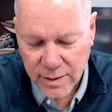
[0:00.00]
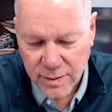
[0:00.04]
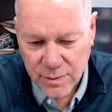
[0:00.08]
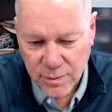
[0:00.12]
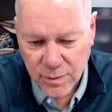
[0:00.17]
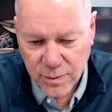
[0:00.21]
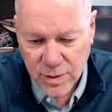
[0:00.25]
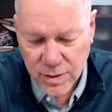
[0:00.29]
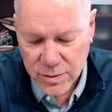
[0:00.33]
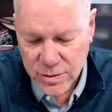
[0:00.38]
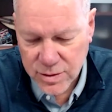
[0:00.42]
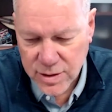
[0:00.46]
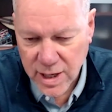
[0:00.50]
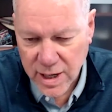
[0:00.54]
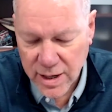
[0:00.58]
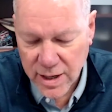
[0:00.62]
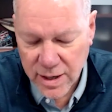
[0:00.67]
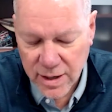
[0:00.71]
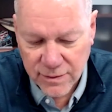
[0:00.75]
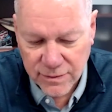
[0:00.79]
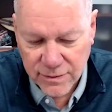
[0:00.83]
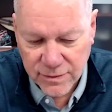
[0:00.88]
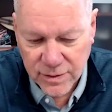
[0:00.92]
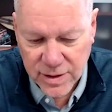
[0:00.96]
Well, there's not
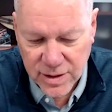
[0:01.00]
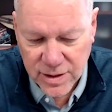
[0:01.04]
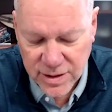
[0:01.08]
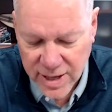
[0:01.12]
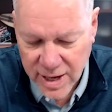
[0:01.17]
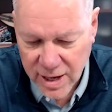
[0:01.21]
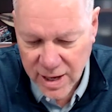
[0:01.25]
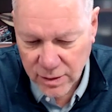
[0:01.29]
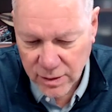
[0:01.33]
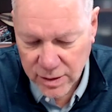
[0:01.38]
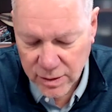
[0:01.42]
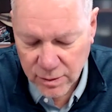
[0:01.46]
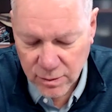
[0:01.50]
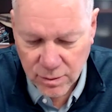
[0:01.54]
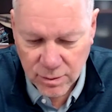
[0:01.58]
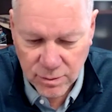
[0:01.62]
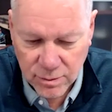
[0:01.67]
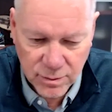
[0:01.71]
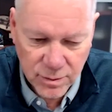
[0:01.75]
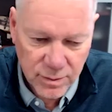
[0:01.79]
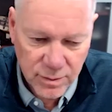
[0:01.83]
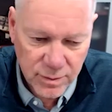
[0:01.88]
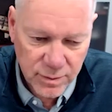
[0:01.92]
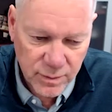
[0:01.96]
enough lethality. Well,
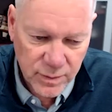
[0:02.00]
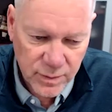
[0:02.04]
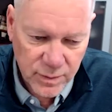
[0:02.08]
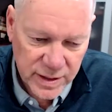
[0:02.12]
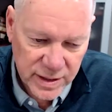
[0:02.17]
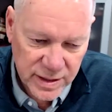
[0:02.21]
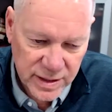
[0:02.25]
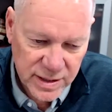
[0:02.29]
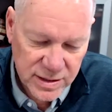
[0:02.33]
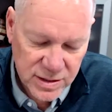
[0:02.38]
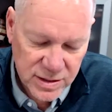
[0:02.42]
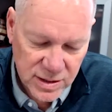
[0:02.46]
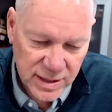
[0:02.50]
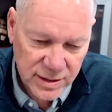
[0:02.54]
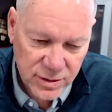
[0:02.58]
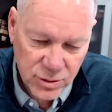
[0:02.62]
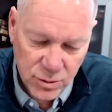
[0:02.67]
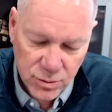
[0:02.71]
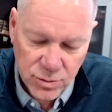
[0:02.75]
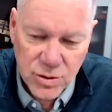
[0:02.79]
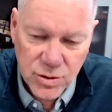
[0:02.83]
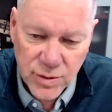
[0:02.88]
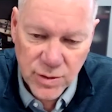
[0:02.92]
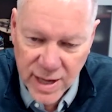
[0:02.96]
what do you dislike? They're
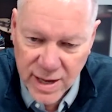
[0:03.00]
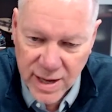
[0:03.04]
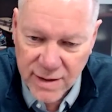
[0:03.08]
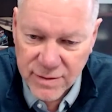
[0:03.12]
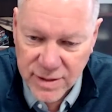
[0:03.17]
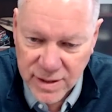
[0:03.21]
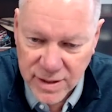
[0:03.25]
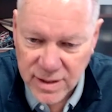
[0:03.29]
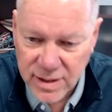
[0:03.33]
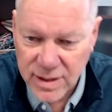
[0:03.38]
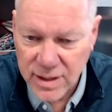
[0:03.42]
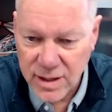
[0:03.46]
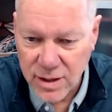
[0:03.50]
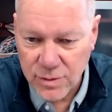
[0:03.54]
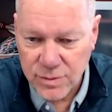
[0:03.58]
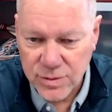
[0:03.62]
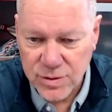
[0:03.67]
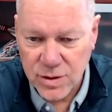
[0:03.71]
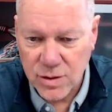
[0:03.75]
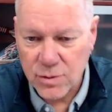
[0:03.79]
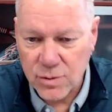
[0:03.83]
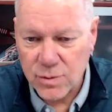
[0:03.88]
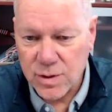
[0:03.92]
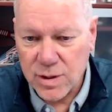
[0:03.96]
too heavy,
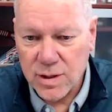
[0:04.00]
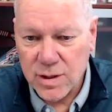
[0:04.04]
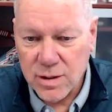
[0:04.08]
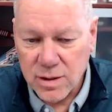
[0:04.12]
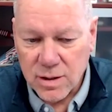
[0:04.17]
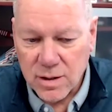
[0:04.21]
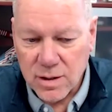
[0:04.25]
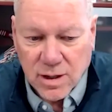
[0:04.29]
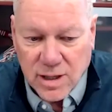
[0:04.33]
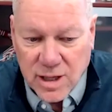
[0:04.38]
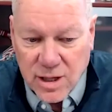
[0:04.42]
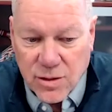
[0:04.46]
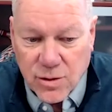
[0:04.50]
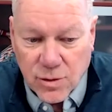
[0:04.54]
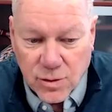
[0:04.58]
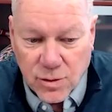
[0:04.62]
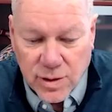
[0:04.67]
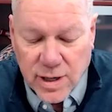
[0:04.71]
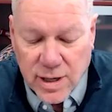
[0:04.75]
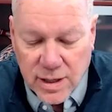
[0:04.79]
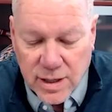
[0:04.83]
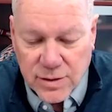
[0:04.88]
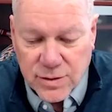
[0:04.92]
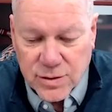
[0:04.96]
so lethal
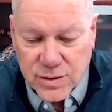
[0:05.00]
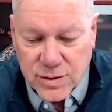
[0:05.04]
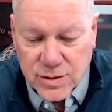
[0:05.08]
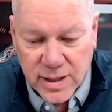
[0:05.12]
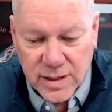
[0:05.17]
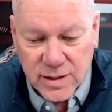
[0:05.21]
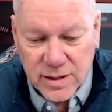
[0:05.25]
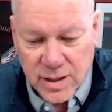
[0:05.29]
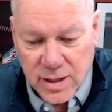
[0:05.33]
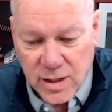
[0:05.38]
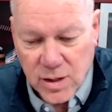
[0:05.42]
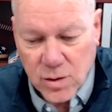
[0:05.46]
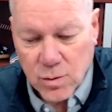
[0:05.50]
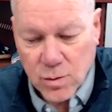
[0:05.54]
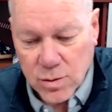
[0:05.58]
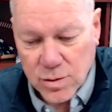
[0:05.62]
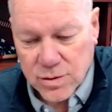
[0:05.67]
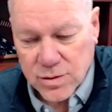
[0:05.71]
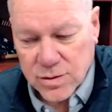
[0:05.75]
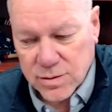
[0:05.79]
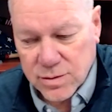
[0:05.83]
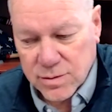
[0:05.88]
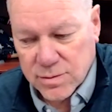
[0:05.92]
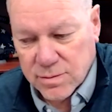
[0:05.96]
guns
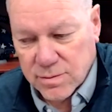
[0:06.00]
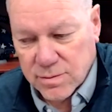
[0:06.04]
equals